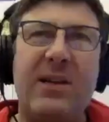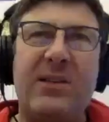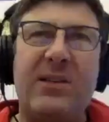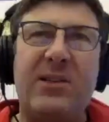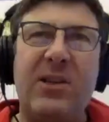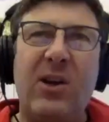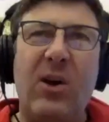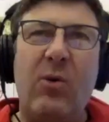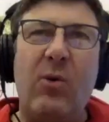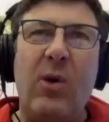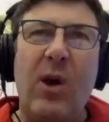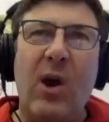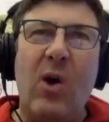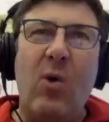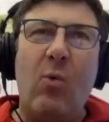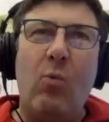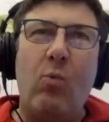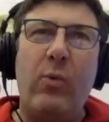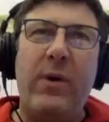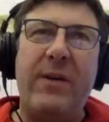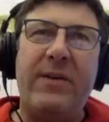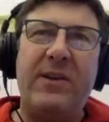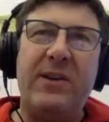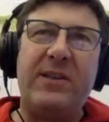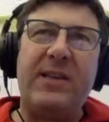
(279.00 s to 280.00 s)
So
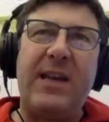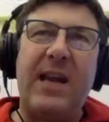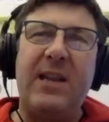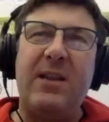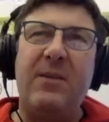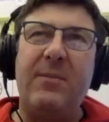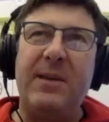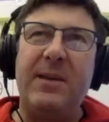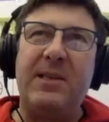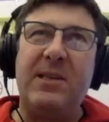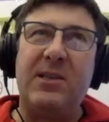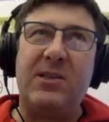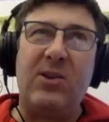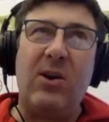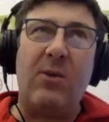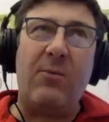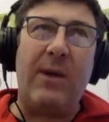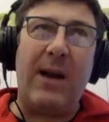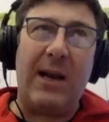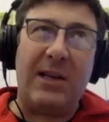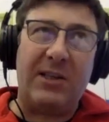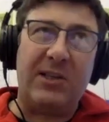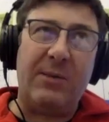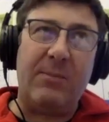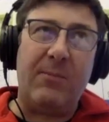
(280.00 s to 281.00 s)
we're just getting them into stock.
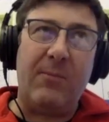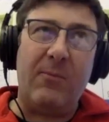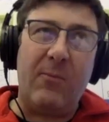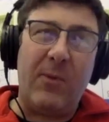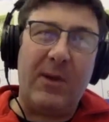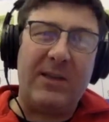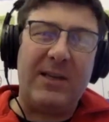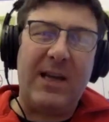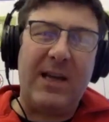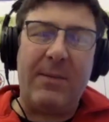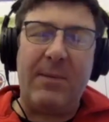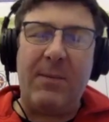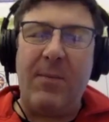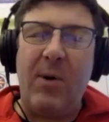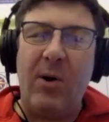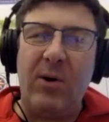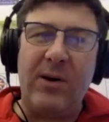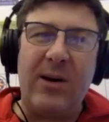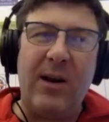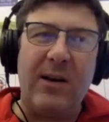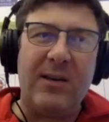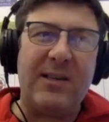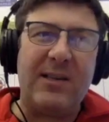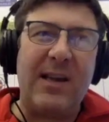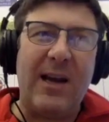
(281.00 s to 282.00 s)
Well, actually, by the time the
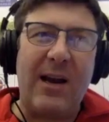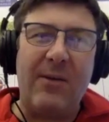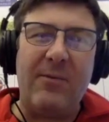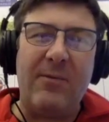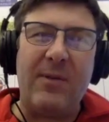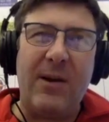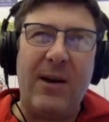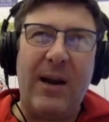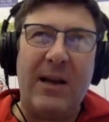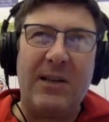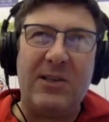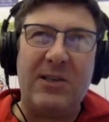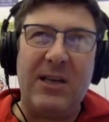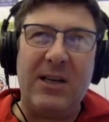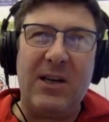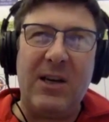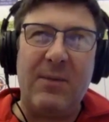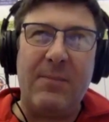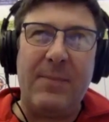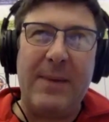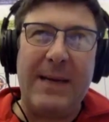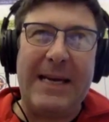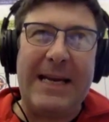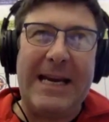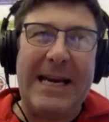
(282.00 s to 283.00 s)
podcast go out, they're actually going
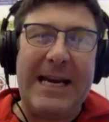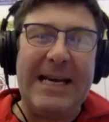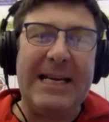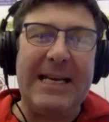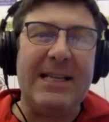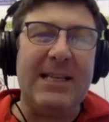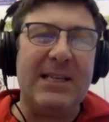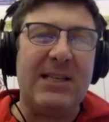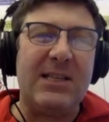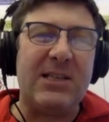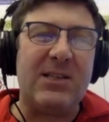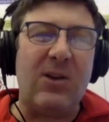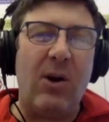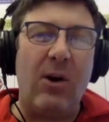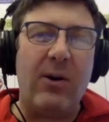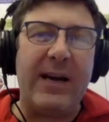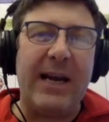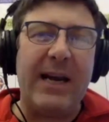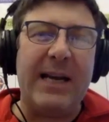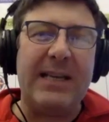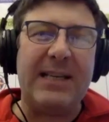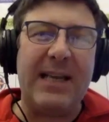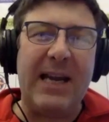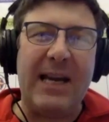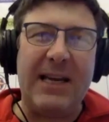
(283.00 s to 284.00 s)
to be in stock.
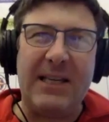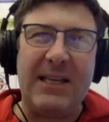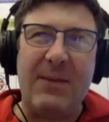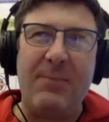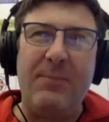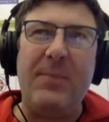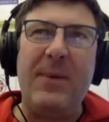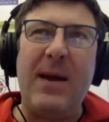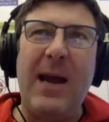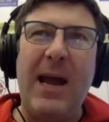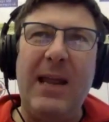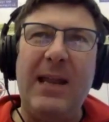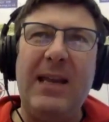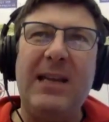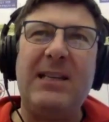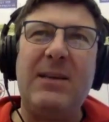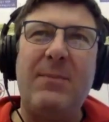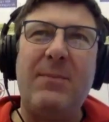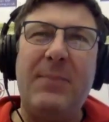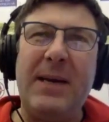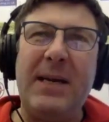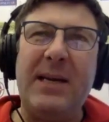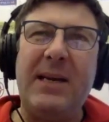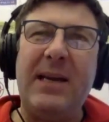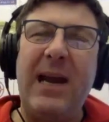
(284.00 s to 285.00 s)
I think it's a
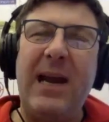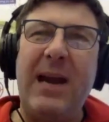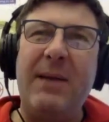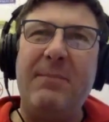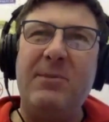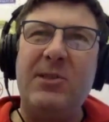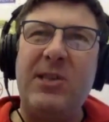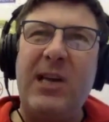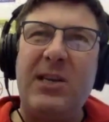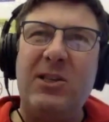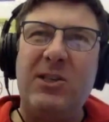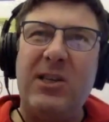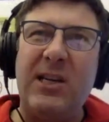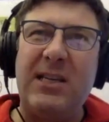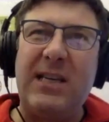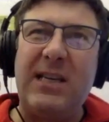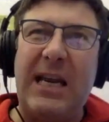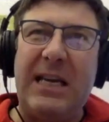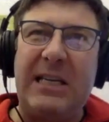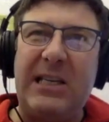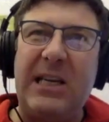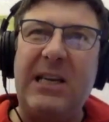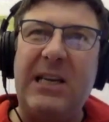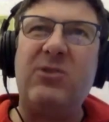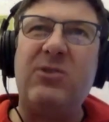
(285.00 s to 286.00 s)
big game changer.
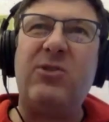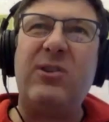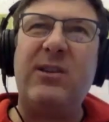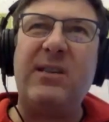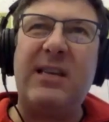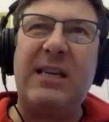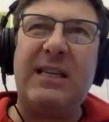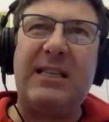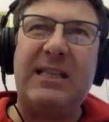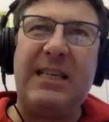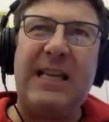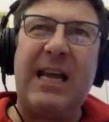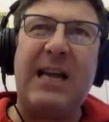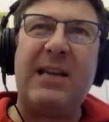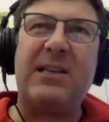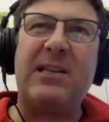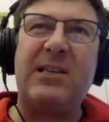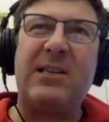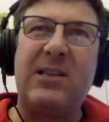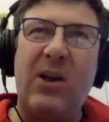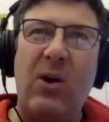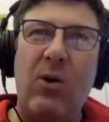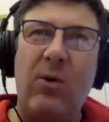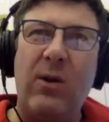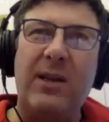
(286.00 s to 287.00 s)
It's interesting to see that
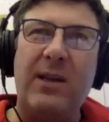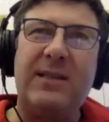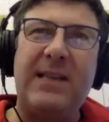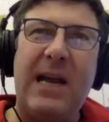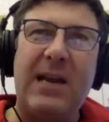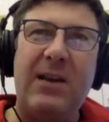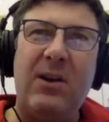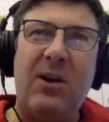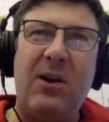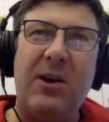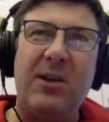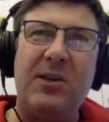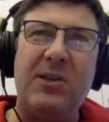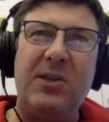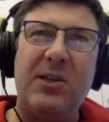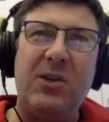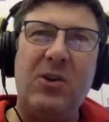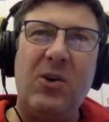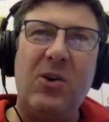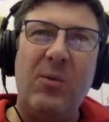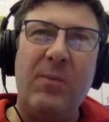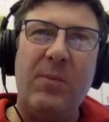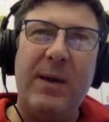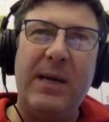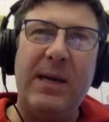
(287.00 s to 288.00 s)
solar technology
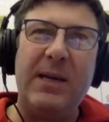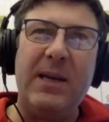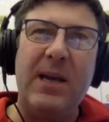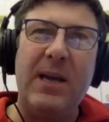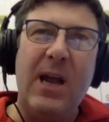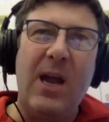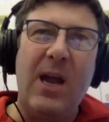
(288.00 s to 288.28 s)
come in.